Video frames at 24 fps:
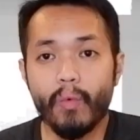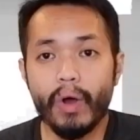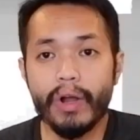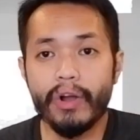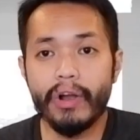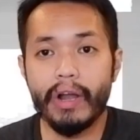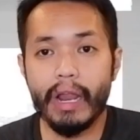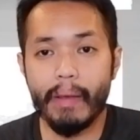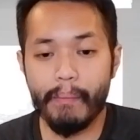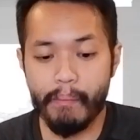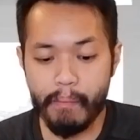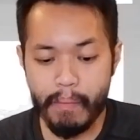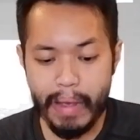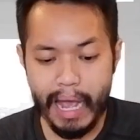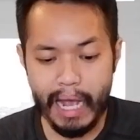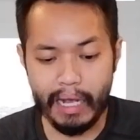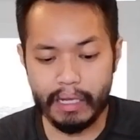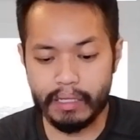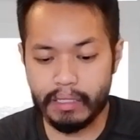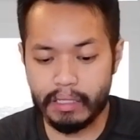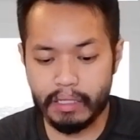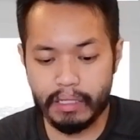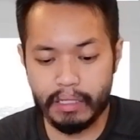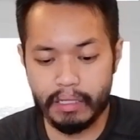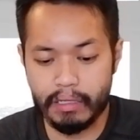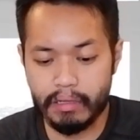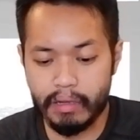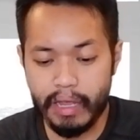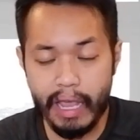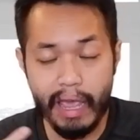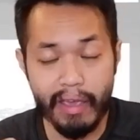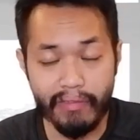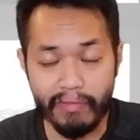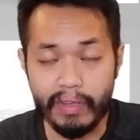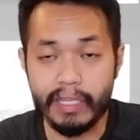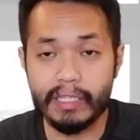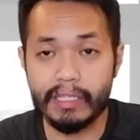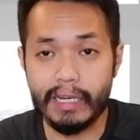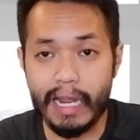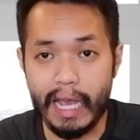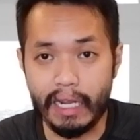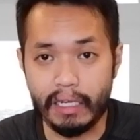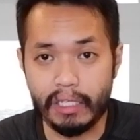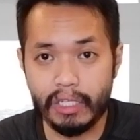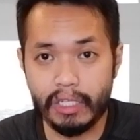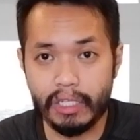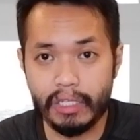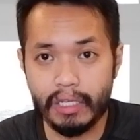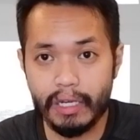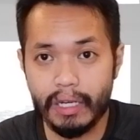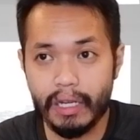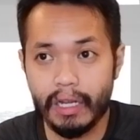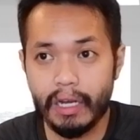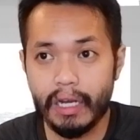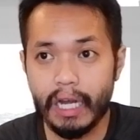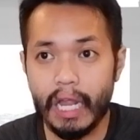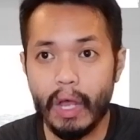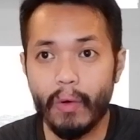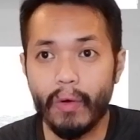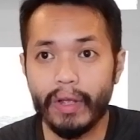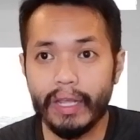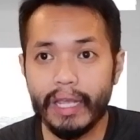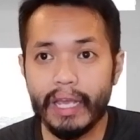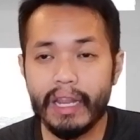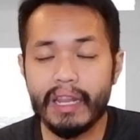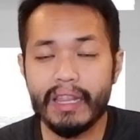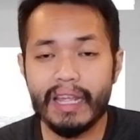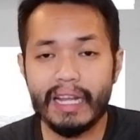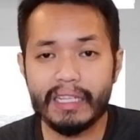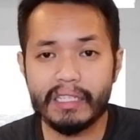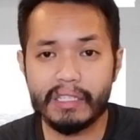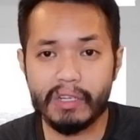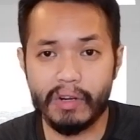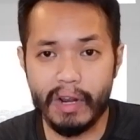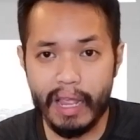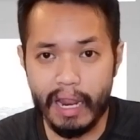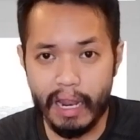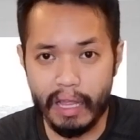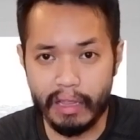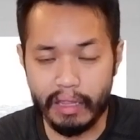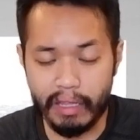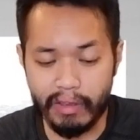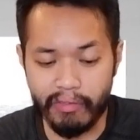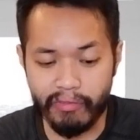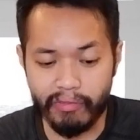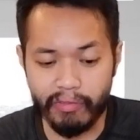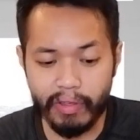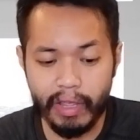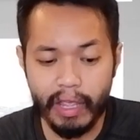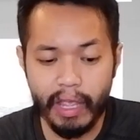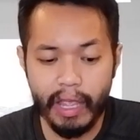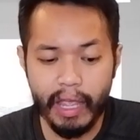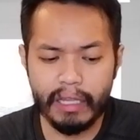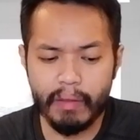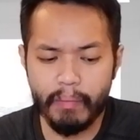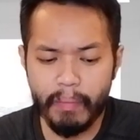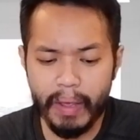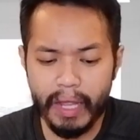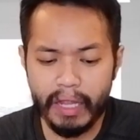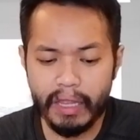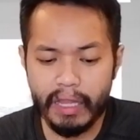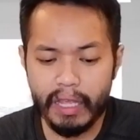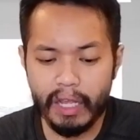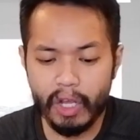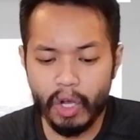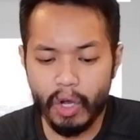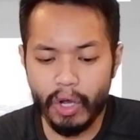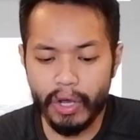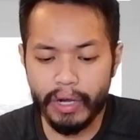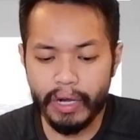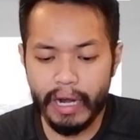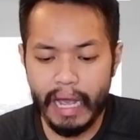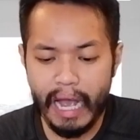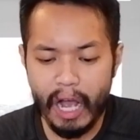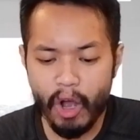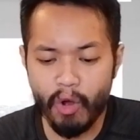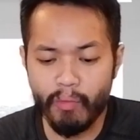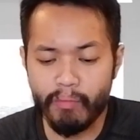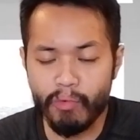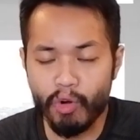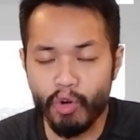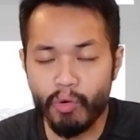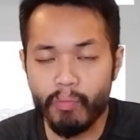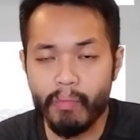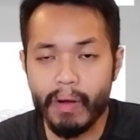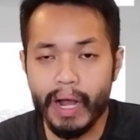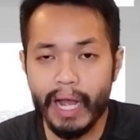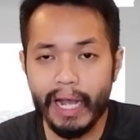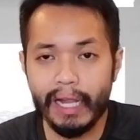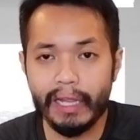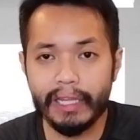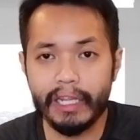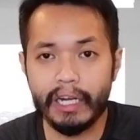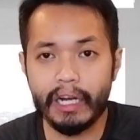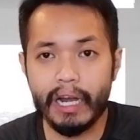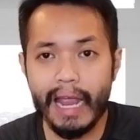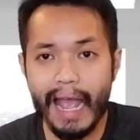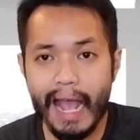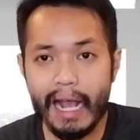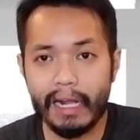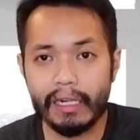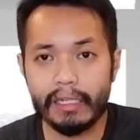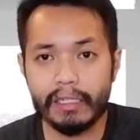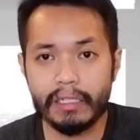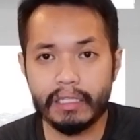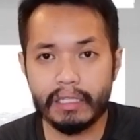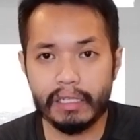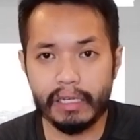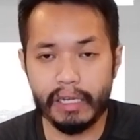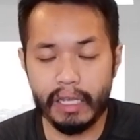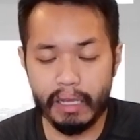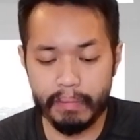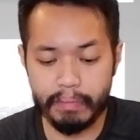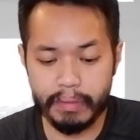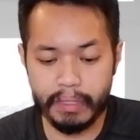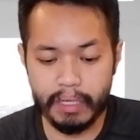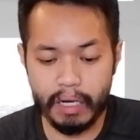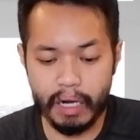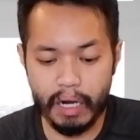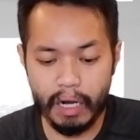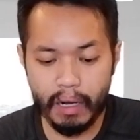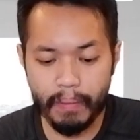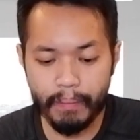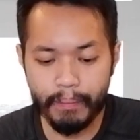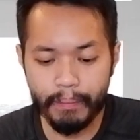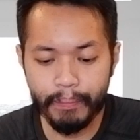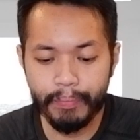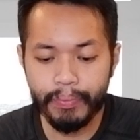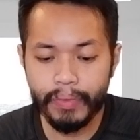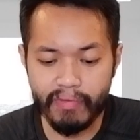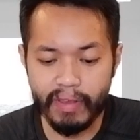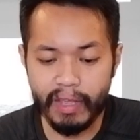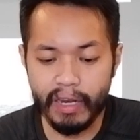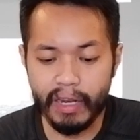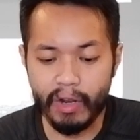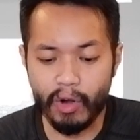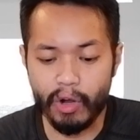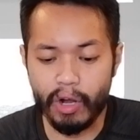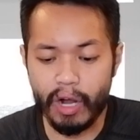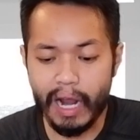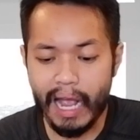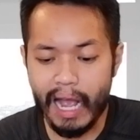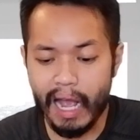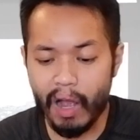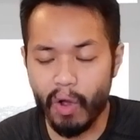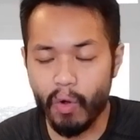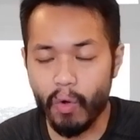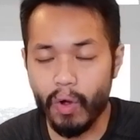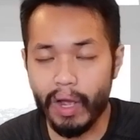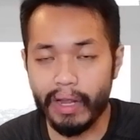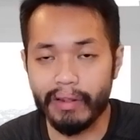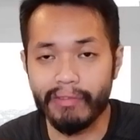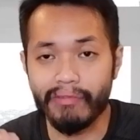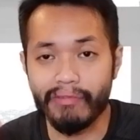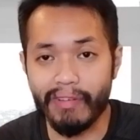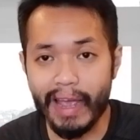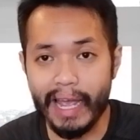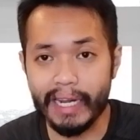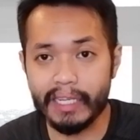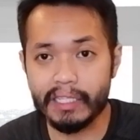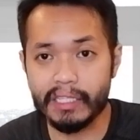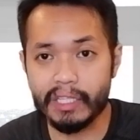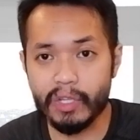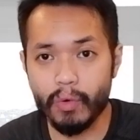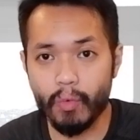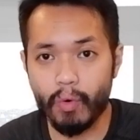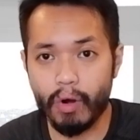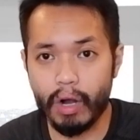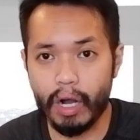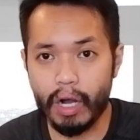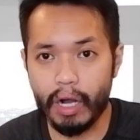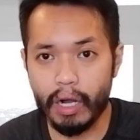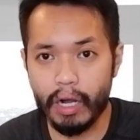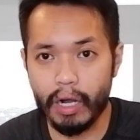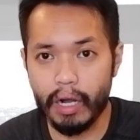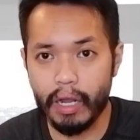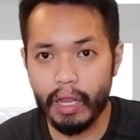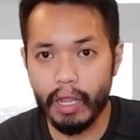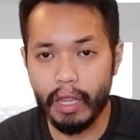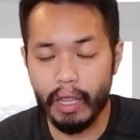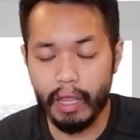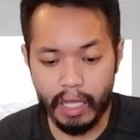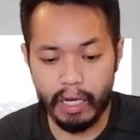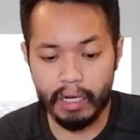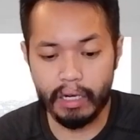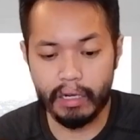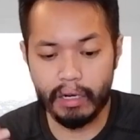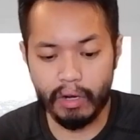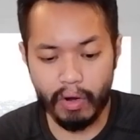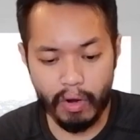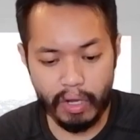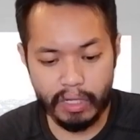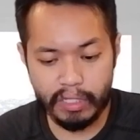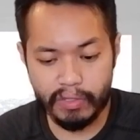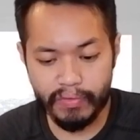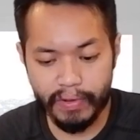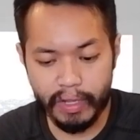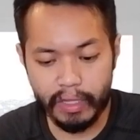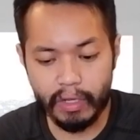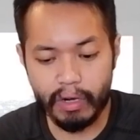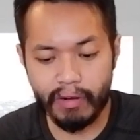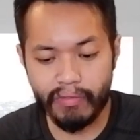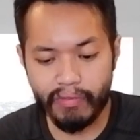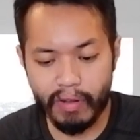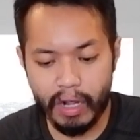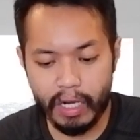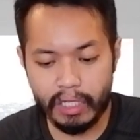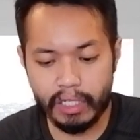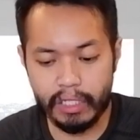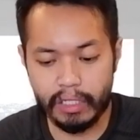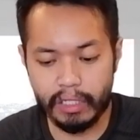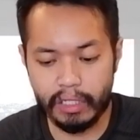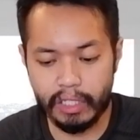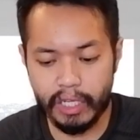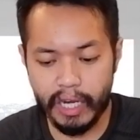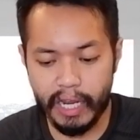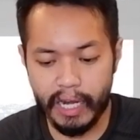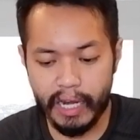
a 1 rep max heavy snatch. Now again, that's relative, and depending on how mobile your ankles and hips are, even, or how advanced you are in CrossFit or functional